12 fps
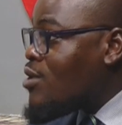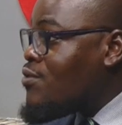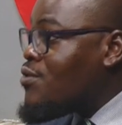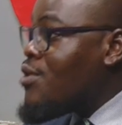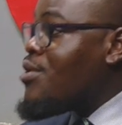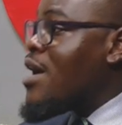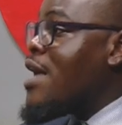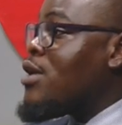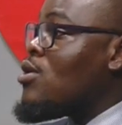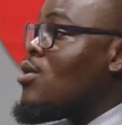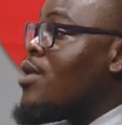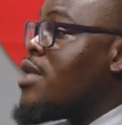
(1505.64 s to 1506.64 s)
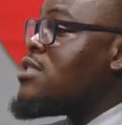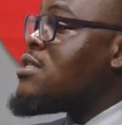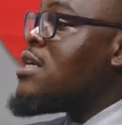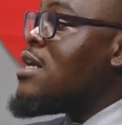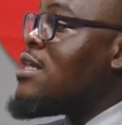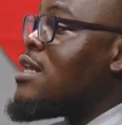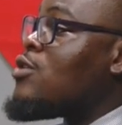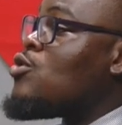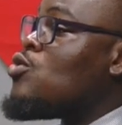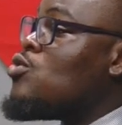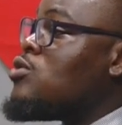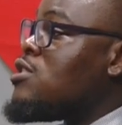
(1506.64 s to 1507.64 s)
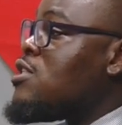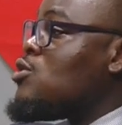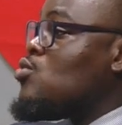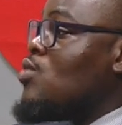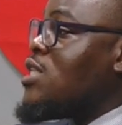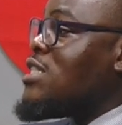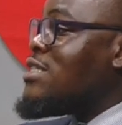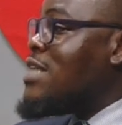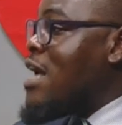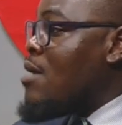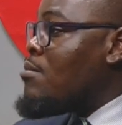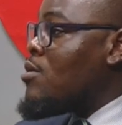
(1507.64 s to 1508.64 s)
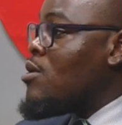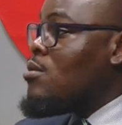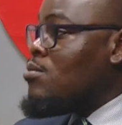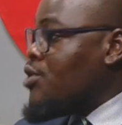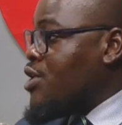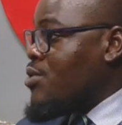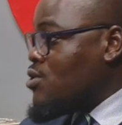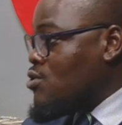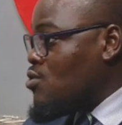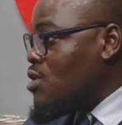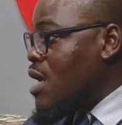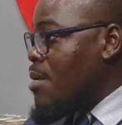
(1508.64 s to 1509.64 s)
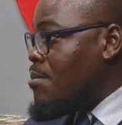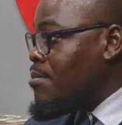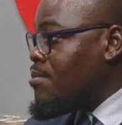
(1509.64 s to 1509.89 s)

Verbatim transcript: with very high currents that could situate a dam, but there was no dam.